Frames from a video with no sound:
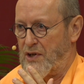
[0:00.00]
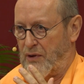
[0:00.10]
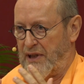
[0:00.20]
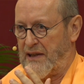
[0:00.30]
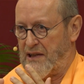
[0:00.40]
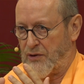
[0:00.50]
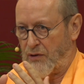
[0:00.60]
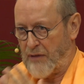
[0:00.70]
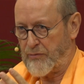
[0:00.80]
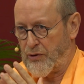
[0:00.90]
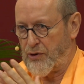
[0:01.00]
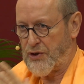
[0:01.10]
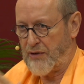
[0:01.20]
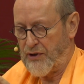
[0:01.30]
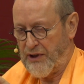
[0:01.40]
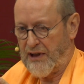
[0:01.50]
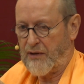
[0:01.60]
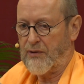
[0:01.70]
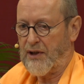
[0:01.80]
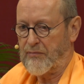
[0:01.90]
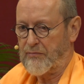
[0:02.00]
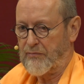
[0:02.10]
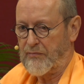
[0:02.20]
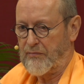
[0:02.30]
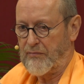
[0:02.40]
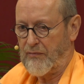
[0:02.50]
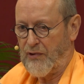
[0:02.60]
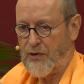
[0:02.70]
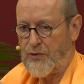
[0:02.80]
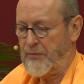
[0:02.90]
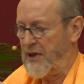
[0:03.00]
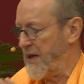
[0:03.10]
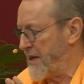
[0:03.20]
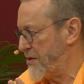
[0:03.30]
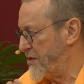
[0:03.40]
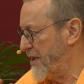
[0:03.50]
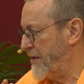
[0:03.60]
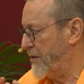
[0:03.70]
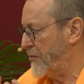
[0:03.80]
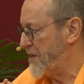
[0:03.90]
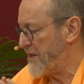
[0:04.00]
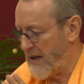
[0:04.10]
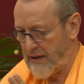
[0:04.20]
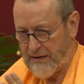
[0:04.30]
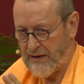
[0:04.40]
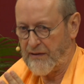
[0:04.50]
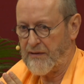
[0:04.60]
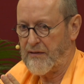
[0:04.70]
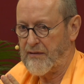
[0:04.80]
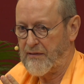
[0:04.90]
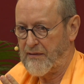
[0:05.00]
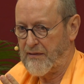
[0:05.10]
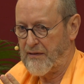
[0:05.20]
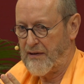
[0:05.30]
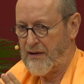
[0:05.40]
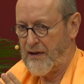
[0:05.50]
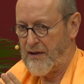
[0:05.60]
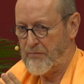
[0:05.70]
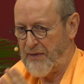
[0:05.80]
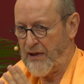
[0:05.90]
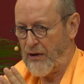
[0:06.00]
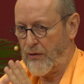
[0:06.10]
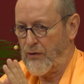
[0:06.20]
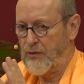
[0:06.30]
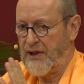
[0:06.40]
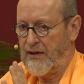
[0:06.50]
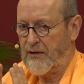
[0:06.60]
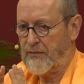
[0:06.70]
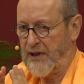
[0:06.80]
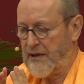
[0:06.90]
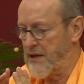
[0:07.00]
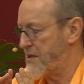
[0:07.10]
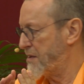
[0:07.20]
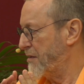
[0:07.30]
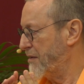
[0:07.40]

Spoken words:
So that is our approach of the nirguna. Don't remain associated with anything. Be alone in awareness.